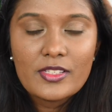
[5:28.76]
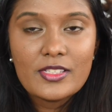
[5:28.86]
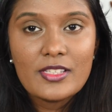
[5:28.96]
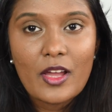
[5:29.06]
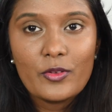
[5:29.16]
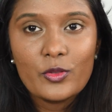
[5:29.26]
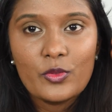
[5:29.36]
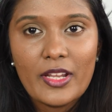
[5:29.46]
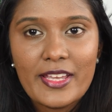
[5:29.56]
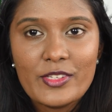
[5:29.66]
this is how two
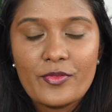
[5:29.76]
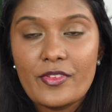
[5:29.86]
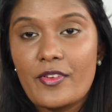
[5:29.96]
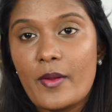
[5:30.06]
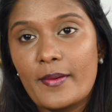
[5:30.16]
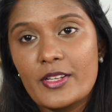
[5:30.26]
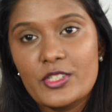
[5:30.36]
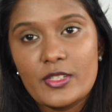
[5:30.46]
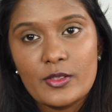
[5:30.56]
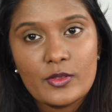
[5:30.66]
layers of the
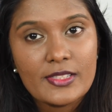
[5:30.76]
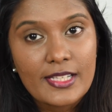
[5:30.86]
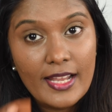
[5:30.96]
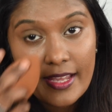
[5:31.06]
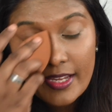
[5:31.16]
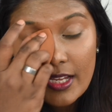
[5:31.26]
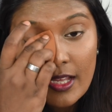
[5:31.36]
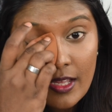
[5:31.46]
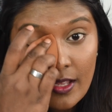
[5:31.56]
foundation looks like.